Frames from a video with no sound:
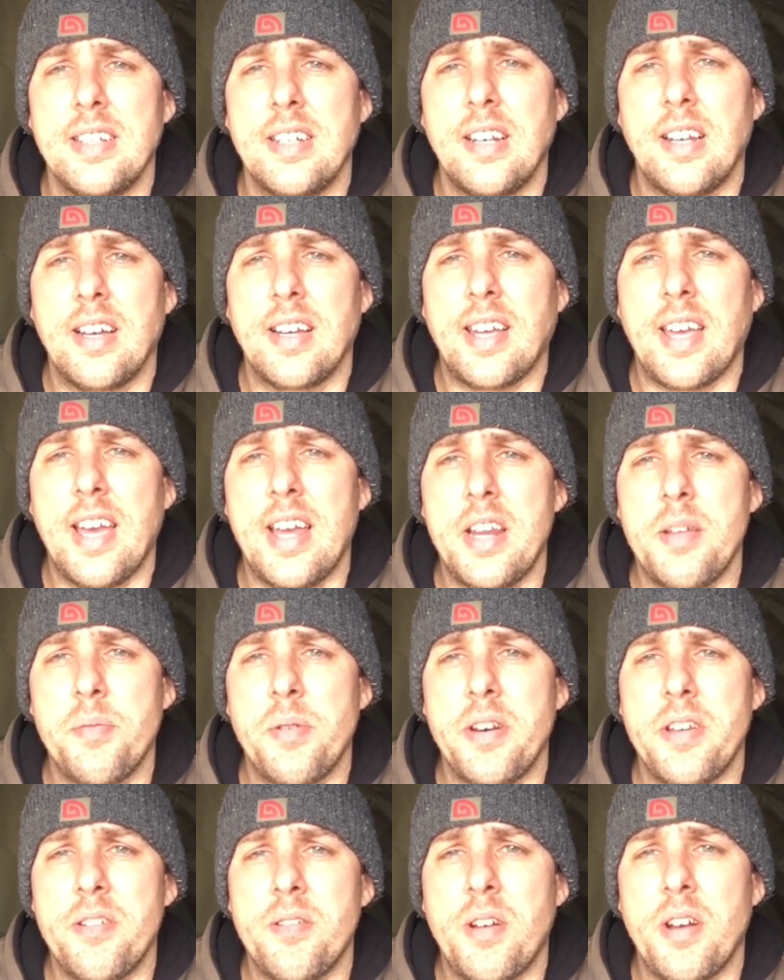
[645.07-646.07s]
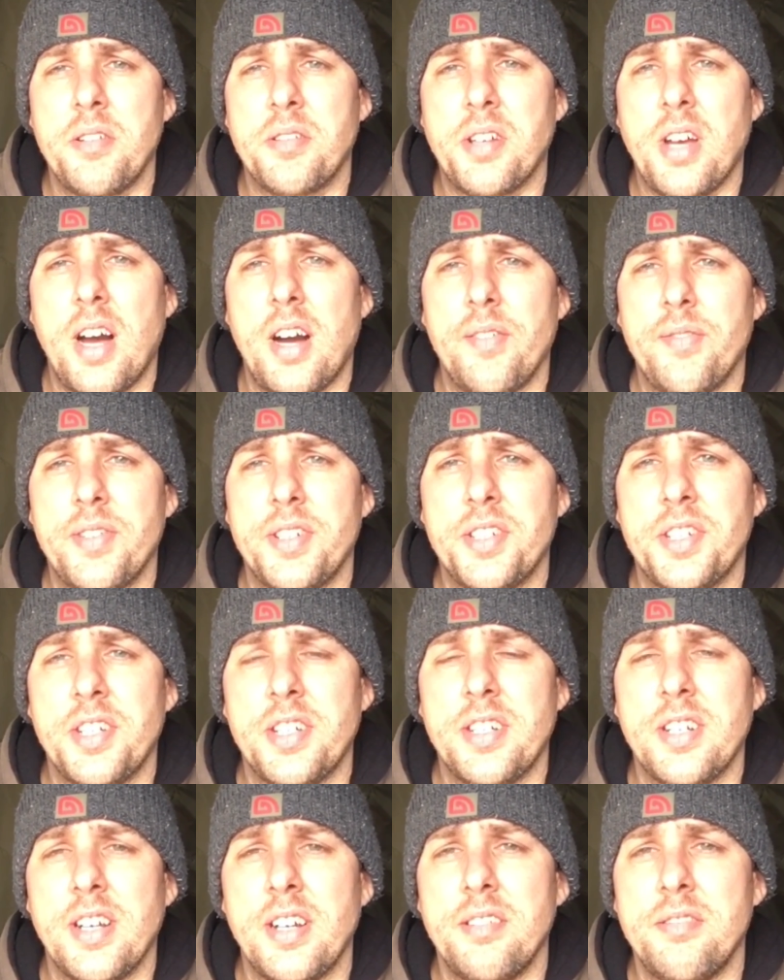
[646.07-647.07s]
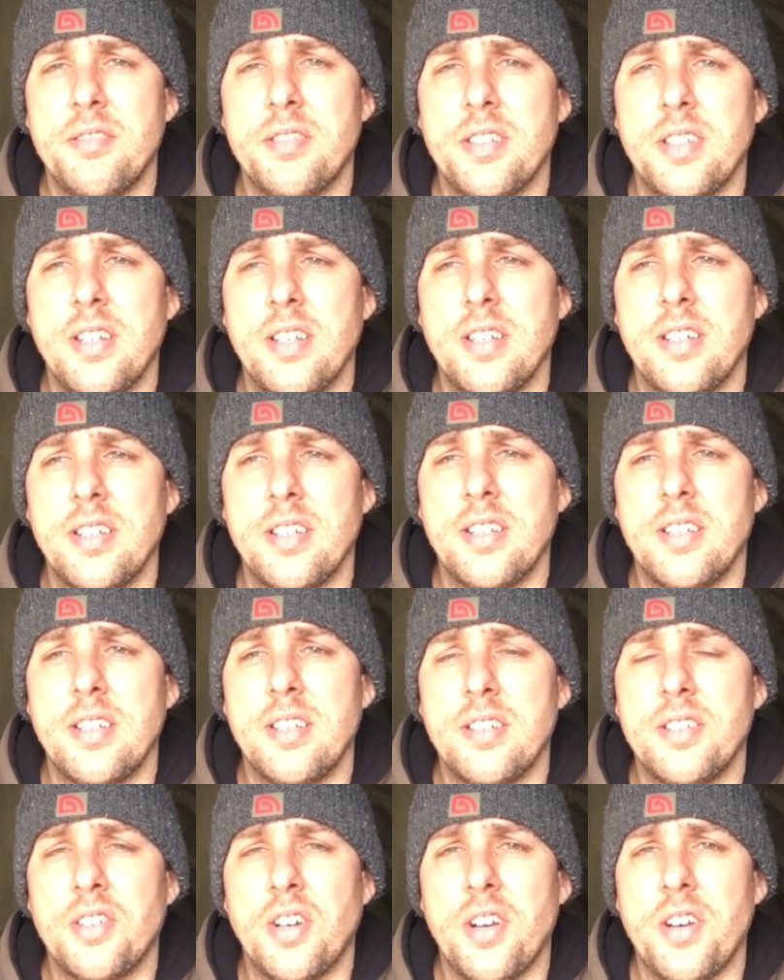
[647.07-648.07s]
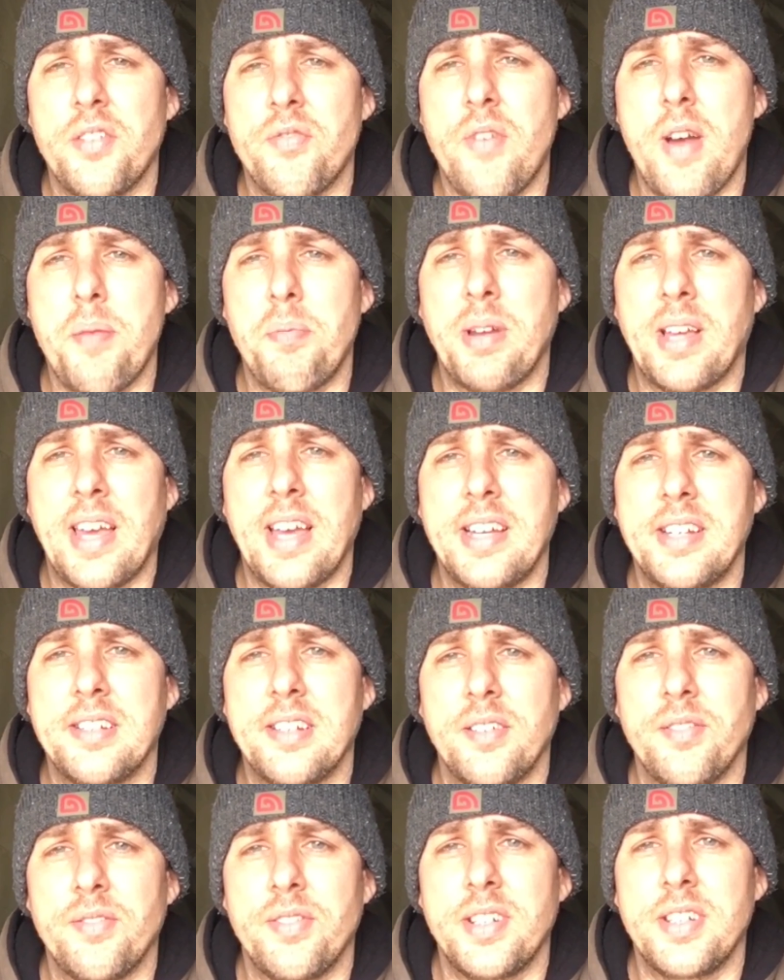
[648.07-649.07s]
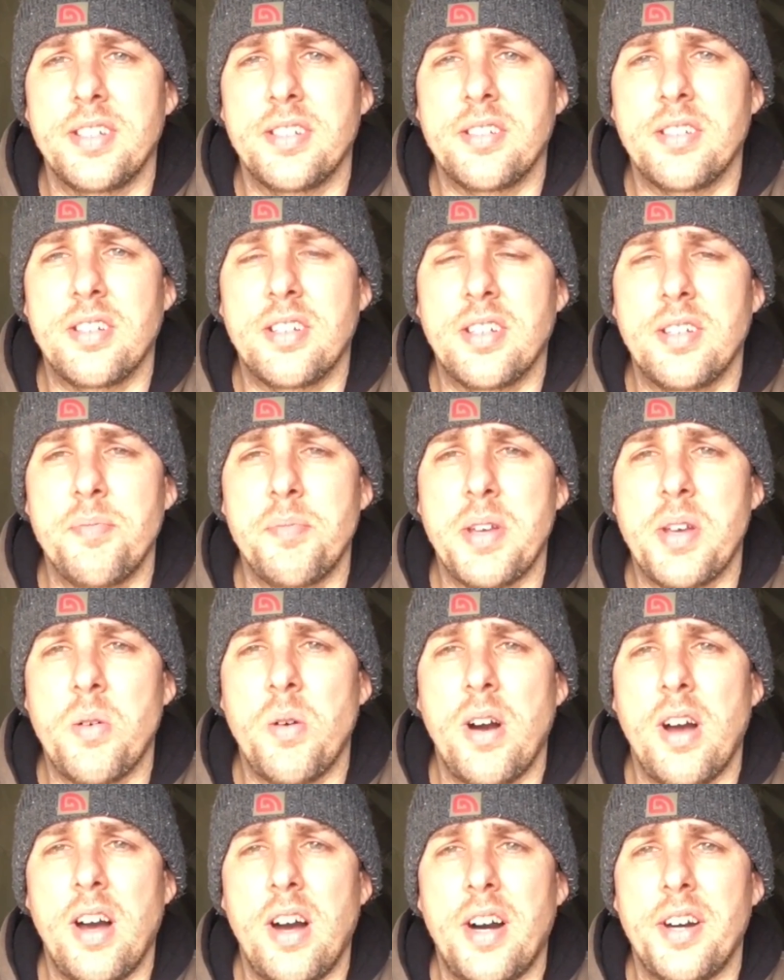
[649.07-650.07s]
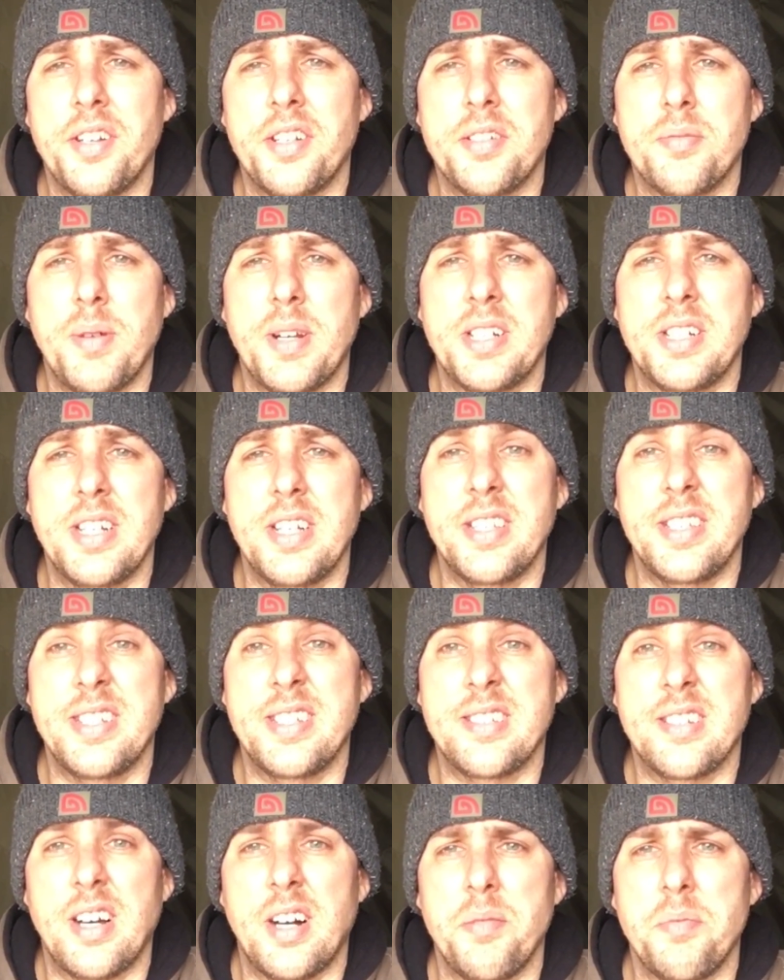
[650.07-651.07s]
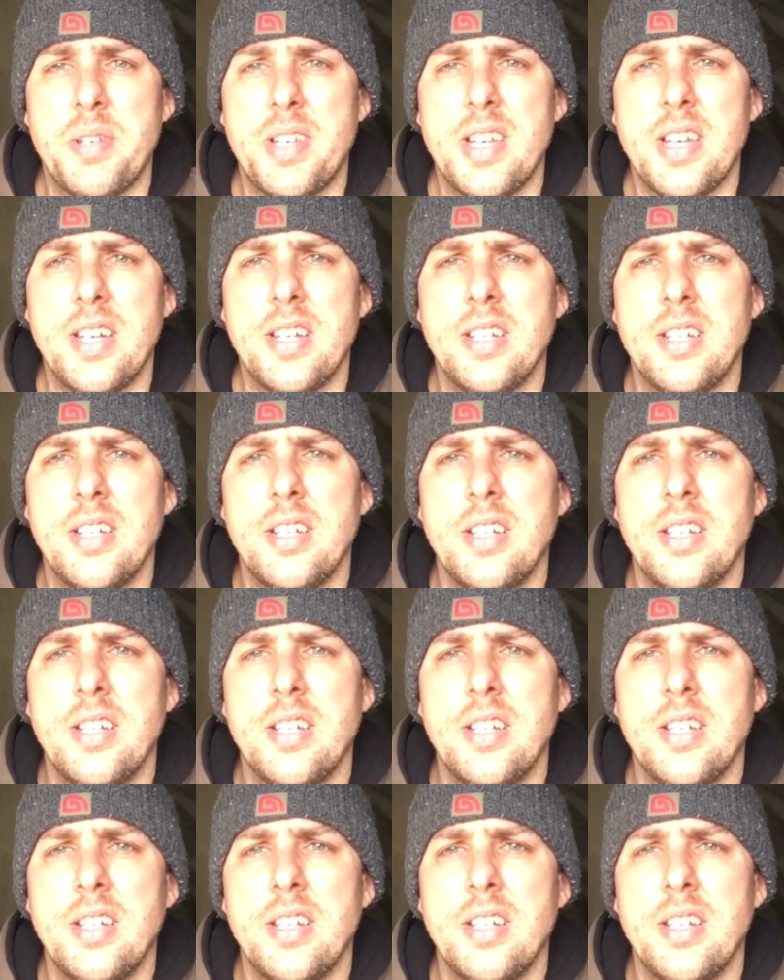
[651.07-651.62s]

Like anybody who goes carp fishing knows that trying to replicate something can be quite hard, especially at this time of year.